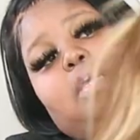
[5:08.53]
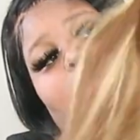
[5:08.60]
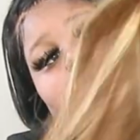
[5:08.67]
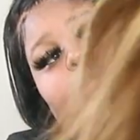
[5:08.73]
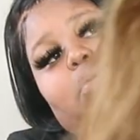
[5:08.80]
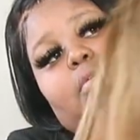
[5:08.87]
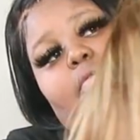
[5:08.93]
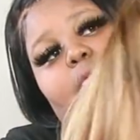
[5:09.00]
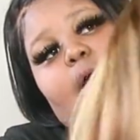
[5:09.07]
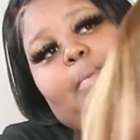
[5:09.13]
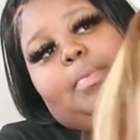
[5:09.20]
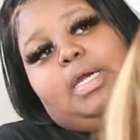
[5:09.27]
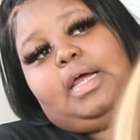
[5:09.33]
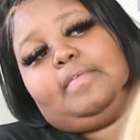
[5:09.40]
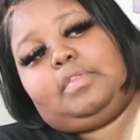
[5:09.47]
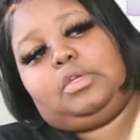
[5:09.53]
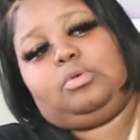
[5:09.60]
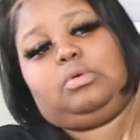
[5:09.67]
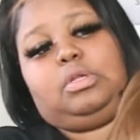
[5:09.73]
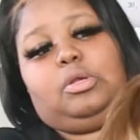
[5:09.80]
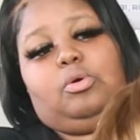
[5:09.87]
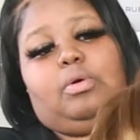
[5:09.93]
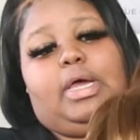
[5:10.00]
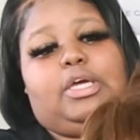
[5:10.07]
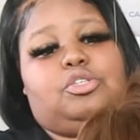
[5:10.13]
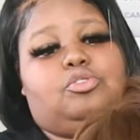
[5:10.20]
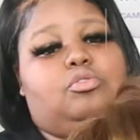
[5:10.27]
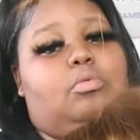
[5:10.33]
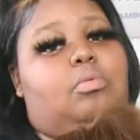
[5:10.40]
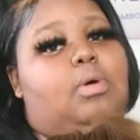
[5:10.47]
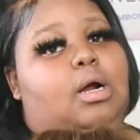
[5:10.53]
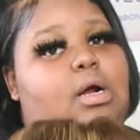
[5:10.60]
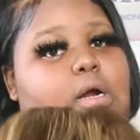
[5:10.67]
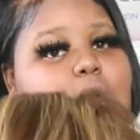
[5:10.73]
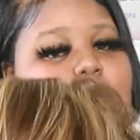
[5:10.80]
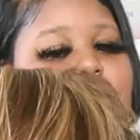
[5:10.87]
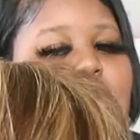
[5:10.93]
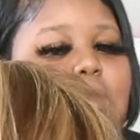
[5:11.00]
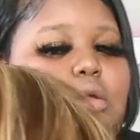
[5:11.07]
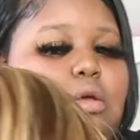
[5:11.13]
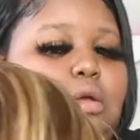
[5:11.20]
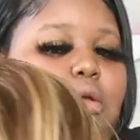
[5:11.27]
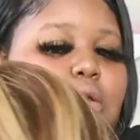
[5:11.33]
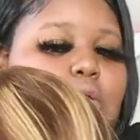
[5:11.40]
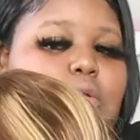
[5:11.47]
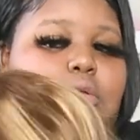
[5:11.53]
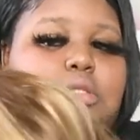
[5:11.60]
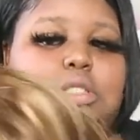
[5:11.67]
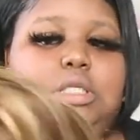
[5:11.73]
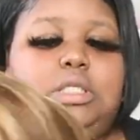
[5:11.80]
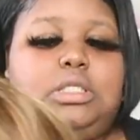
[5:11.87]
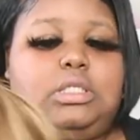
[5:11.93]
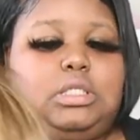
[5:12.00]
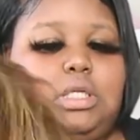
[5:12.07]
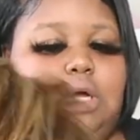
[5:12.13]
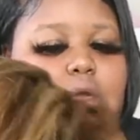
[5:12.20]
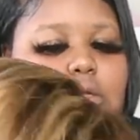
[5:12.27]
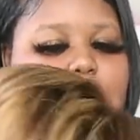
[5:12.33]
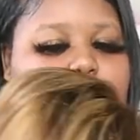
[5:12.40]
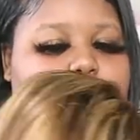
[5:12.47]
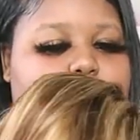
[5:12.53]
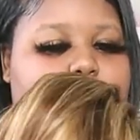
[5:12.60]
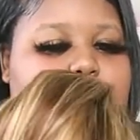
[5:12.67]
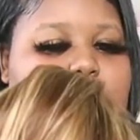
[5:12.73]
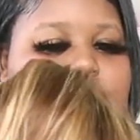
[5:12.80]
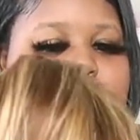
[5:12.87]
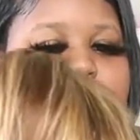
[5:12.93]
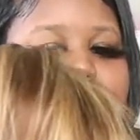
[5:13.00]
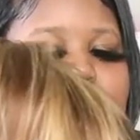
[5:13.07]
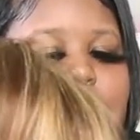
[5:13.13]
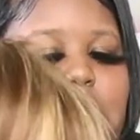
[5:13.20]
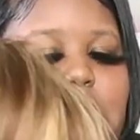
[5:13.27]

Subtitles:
though I'm gonna have to do a little extra work to install it, it ain't nothing